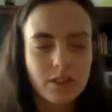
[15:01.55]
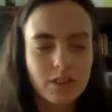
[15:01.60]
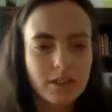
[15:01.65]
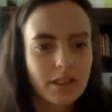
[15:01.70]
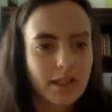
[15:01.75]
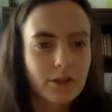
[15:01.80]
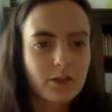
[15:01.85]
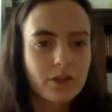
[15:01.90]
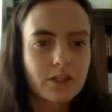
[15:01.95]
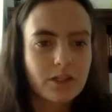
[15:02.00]

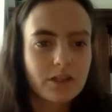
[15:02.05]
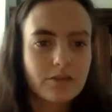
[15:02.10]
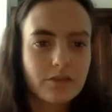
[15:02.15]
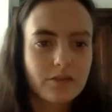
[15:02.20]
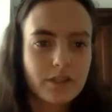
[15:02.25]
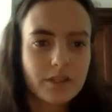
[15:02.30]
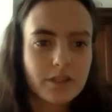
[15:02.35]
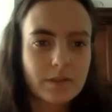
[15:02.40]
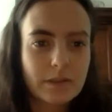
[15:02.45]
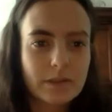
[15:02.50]
like you could
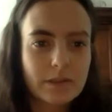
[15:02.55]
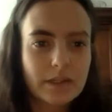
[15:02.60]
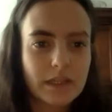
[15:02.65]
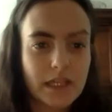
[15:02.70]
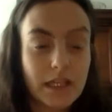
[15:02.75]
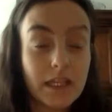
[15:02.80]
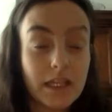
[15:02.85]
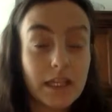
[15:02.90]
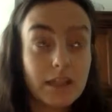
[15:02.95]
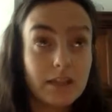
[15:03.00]
even
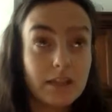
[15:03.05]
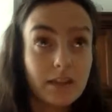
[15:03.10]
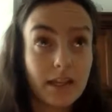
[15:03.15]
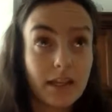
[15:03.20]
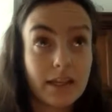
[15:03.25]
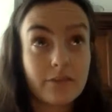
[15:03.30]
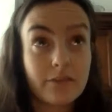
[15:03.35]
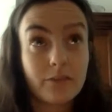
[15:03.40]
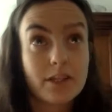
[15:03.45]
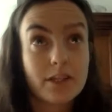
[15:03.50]

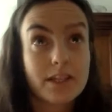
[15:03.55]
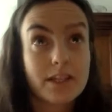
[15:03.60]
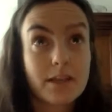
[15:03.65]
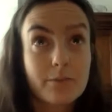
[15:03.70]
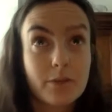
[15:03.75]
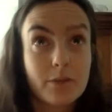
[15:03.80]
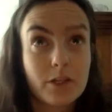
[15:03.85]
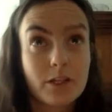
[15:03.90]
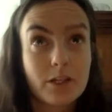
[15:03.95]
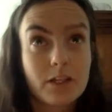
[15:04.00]
like for
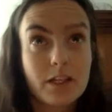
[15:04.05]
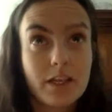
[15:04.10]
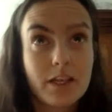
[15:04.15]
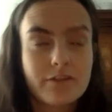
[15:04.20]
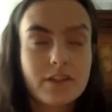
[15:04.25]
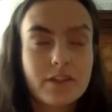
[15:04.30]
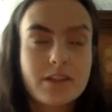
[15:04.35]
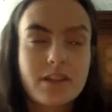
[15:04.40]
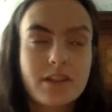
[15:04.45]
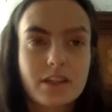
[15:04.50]
example,
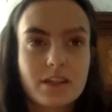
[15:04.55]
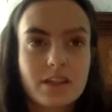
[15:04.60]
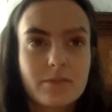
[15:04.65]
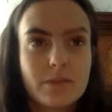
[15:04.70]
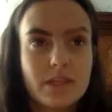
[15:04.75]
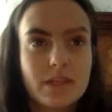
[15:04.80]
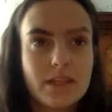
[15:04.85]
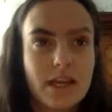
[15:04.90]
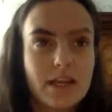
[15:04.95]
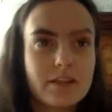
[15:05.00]
if it's going to
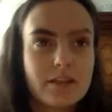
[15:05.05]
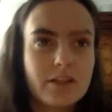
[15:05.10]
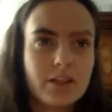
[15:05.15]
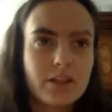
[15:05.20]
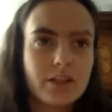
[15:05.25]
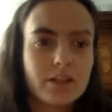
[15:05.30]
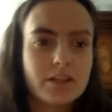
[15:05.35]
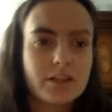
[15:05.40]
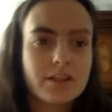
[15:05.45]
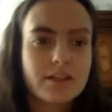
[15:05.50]
be that
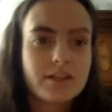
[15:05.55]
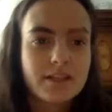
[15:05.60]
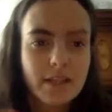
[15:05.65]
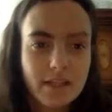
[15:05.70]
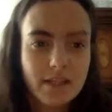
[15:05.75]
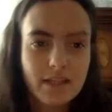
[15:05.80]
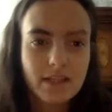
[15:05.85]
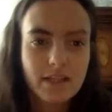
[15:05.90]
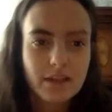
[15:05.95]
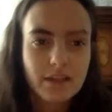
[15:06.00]
you're
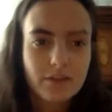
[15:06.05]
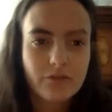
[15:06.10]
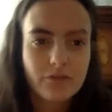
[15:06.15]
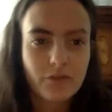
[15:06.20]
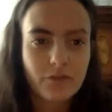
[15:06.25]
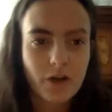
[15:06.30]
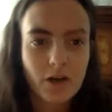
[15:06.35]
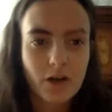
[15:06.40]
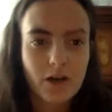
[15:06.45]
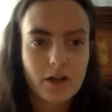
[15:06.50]
studying in the
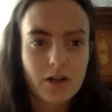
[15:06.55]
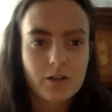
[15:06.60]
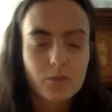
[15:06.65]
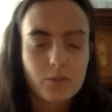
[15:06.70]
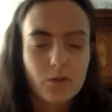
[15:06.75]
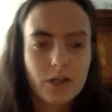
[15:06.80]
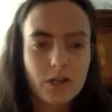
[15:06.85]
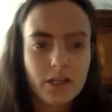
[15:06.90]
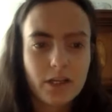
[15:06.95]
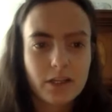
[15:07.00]
fall,
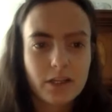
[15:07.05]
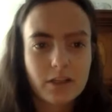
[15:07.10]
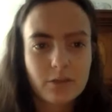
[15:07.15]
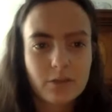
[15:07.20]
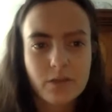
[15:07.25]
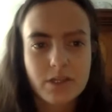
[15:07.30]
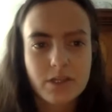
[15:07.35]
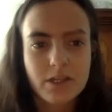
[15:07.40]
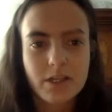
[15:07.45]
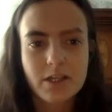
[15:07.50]
working in the
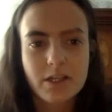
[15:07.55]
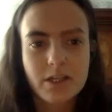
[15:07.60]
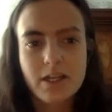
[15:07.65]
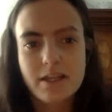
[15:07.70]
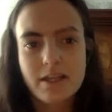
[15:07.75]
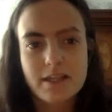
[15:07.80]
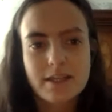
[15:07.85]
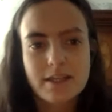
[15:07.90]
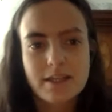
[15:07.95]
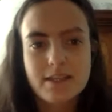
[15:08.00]
winter,
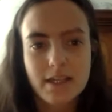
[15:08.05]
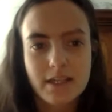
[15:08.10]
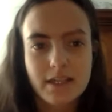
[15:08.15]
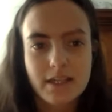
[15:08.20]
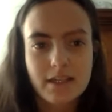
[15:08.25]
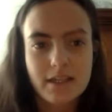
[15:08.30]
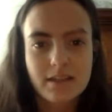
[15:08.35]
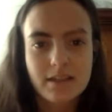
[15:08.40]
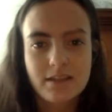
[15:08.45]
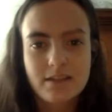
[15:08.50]
and then
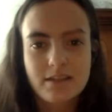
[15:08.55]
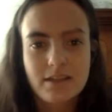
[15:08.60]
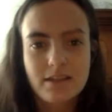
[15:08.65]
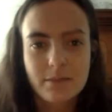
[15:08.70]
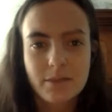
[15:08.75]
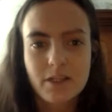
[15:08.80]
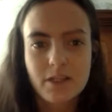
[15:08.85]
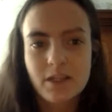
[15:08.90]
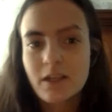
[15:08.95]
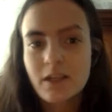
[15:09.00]
studying in the
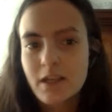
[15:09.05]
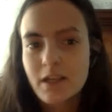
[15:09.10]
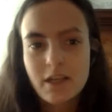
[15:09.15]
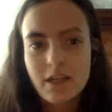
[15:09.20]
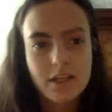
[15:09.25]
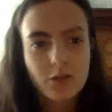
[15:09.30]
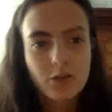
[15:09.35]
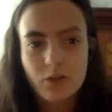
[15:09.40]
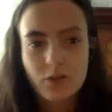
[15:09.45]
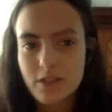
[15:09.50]
summer,
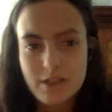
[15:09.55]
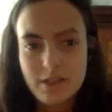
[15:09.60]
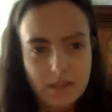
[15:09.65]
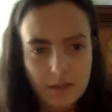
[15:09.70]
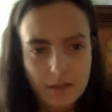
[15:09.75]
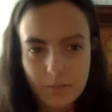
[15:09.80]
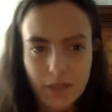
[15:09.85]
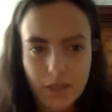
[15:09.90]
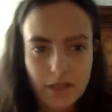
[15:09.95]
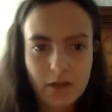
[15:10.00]
you can
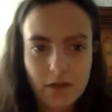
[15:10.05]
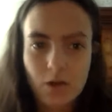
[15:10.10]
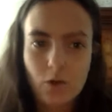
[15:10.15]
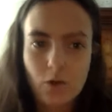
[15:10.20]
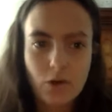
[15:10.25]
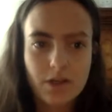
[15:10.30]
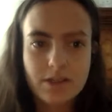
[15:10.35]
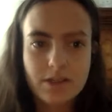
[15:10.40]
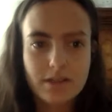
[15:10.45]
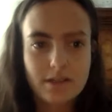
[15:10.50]
still pick
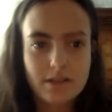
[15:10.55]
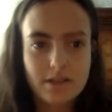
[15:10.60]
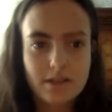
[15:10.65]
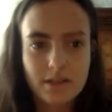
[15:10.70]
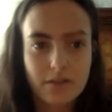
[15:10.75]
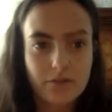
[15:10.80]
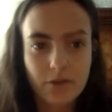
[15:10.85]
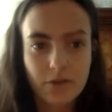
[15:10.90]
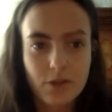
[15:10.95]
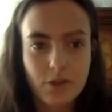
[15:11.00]
courses
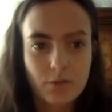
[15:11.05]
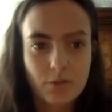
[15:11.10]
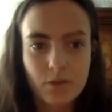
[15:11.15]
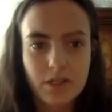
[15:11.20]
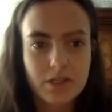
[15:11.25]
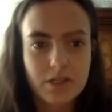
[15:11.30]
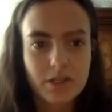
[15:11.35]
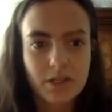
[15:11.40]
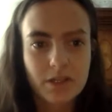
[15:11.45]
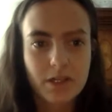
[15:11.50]
like for the
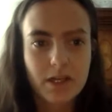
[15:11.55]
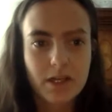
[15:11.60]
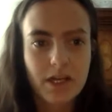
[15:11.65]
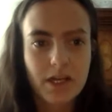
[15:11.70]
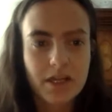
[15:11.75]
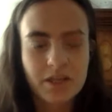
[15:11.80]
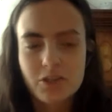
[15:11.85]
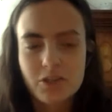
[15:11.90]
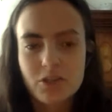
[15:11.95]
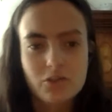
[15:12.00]
winter
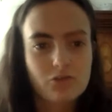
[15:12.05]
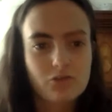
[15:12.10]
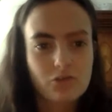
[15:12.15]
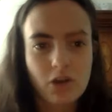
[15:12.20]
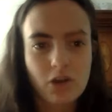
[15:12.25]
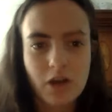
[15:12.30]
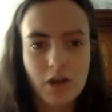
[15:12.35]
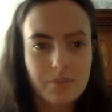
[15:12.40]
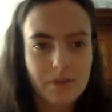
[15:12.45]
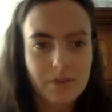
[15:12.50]
and then just
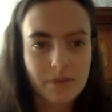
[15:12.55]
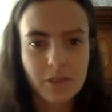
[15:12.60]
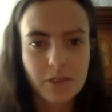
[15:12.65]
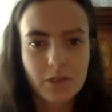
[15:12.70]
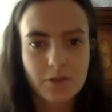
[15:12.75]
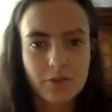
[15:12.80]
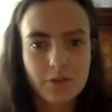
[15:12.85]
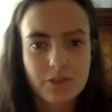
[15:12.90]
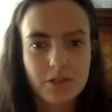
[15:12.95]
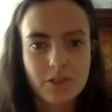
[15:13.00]
drop them
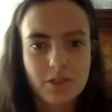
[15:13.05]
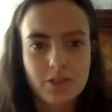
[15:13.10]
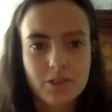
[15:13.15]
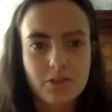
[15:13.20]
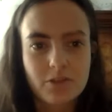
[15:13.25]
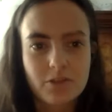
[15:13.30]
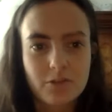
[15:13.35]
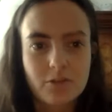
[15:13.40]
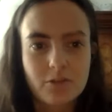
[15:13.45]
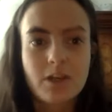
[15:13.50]
closer
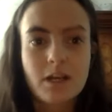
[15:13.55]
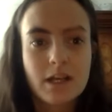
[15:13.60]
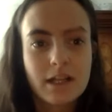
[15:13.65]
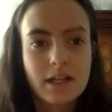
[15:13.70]
to